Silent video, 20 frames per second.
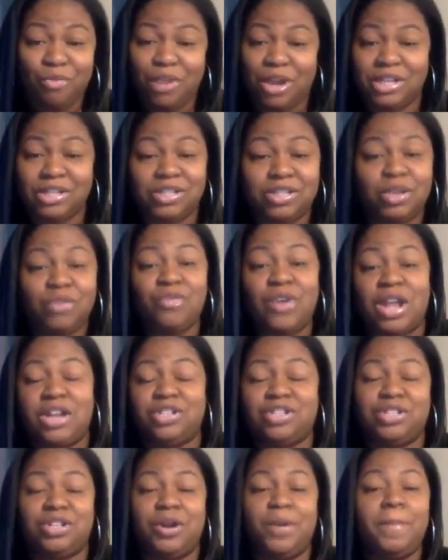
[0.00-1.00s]

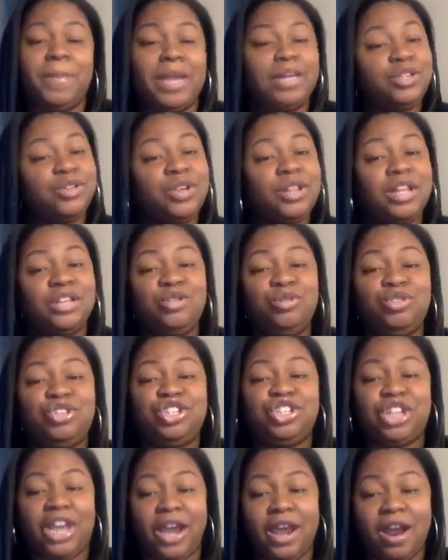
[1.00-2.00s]
Make sure that you
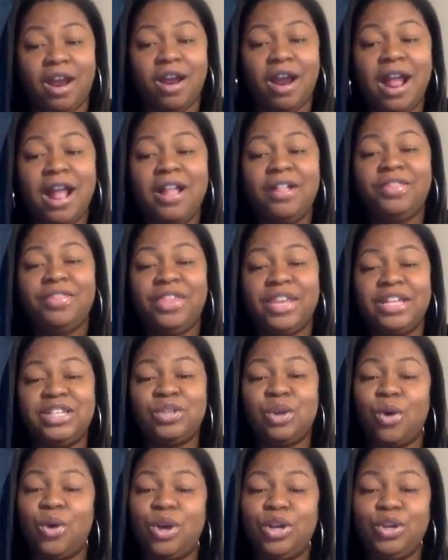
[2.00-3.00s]
share
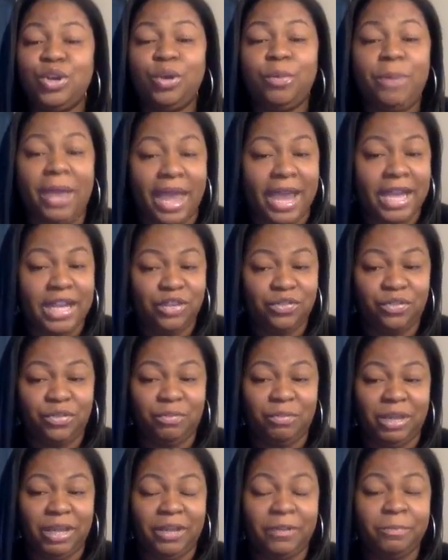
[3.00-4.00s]
this on your page for
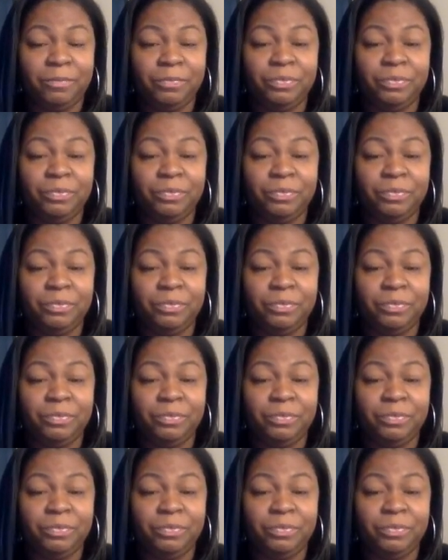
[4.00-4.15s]
me.